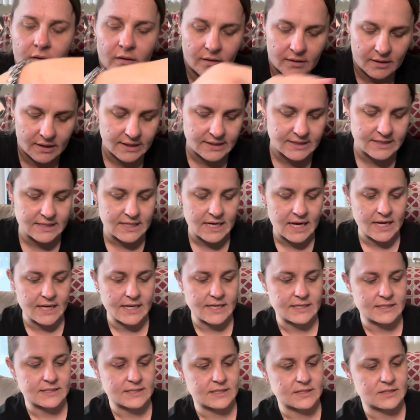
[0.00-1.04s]
That's
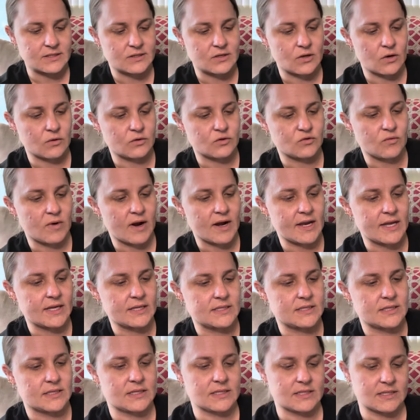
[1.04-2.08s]
nice. It's soaked right
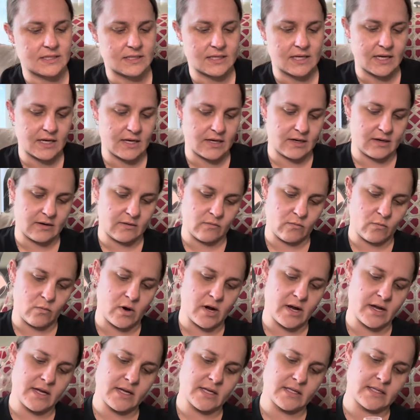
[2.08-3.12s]
into the skin.
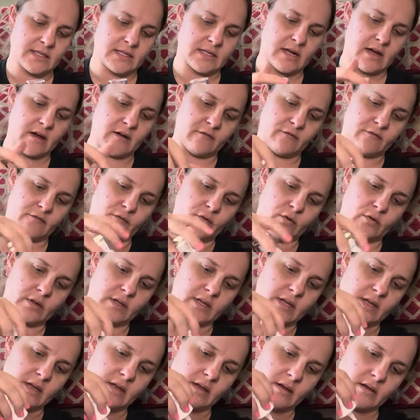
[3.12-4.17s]
Why is it not
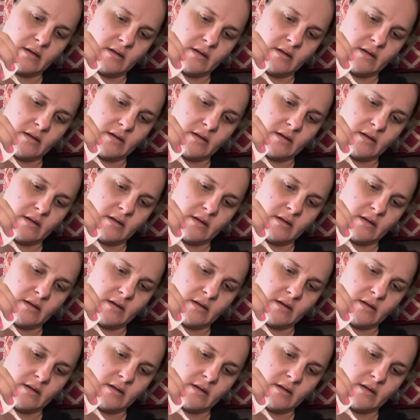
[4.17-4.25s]
fully...